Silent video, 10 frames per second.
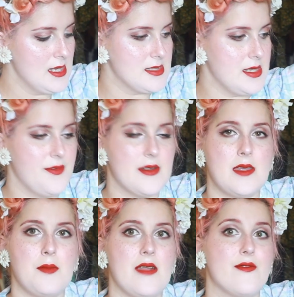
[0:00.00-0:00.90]
It's
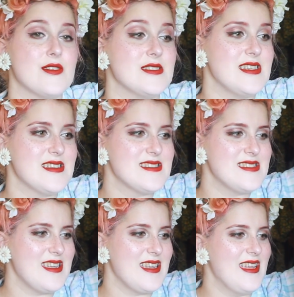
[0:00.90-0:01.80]
definitely made for
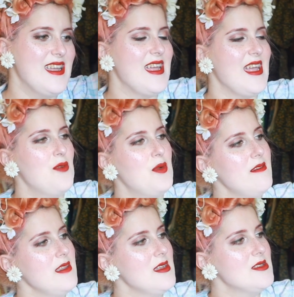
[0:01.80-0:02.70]
dancing. And one
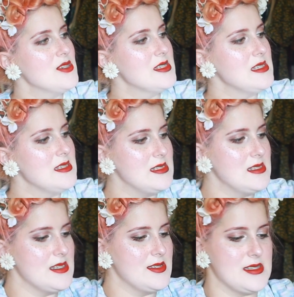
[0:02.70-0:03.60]
of the interesting
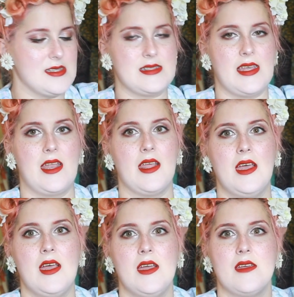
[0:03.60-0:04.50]
details is that
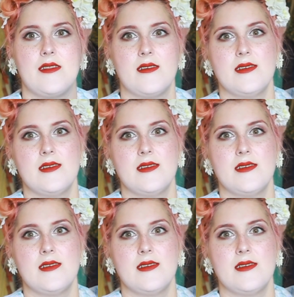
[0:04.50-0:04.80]
there